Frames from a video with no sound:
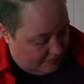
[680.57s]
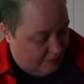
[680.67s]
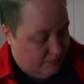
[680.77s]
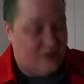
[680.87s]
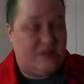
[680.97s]

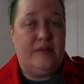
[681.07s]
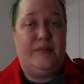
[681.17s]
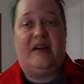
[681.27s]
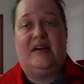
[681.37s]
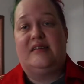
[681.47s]
mostly
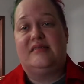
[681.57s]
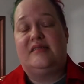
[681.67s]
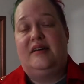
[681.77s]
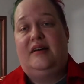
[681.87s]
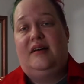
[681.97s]
because
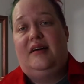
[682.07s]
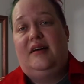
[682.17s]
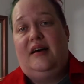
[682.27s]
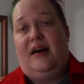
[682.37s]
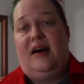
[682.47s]

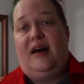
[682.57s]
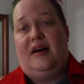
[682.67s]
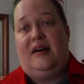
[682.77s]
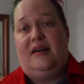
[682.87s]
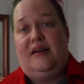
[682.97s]

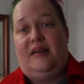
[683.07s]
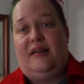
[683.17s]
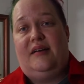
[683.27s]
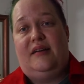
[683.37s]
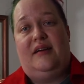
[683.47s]

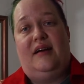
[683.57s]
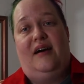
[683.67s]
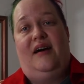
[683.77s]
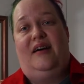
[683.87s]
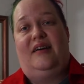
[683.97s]

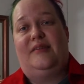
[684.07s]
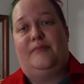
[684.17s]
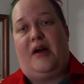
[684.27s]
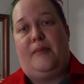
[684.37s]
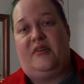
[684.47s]
all the
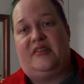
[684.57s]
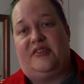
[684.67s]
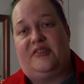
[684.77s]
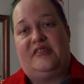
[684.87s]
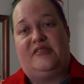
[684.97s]

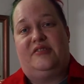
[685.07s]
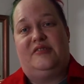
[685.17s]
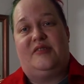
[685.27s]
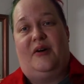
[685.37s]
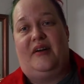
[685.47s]
preparatory
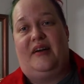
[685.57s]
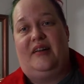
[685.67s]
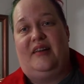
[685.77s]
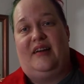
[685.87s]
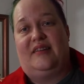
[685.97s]
sewing,
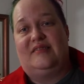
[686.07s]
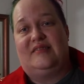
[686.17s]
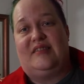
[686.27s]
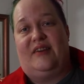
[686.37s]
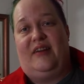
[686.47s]
like
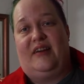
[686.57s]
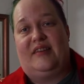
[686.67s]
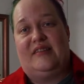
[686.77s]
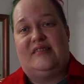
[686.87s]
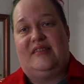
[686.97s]
stuff like
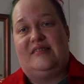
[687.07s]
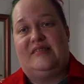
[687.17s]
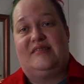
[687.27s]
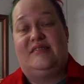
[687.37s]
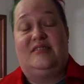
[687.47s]
this,
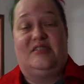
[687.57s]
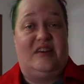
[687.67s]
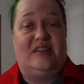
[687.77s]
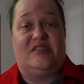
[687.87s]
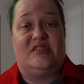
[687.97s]

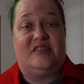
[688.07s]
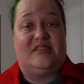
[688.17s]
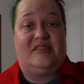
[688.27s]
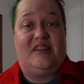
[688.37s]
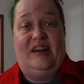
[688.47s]
is
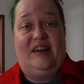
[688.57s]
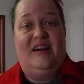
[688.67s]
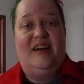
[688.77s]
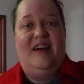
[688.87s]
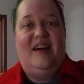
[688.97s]
just done.
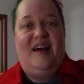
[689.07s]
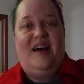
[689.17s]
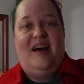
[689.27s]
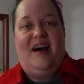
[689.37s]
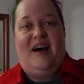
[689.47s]

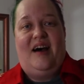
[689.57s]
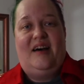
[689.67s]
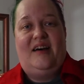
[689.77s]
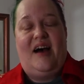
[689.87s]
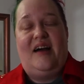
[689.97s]

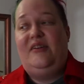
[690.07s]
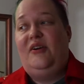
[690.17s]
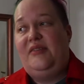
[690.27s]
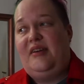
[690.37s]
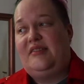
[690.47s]
I
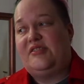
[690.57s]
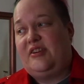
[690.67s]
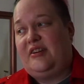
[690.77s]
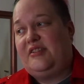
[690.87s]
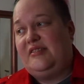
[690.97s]
know the
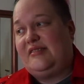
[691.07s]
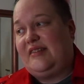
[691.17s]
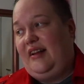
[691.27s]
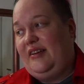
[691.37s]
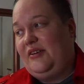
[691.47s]
instructions
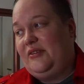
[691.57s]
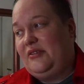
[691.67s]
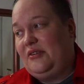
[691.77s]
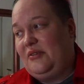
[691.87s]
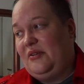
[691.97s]
tell you
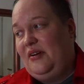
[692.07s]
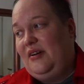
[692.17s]
to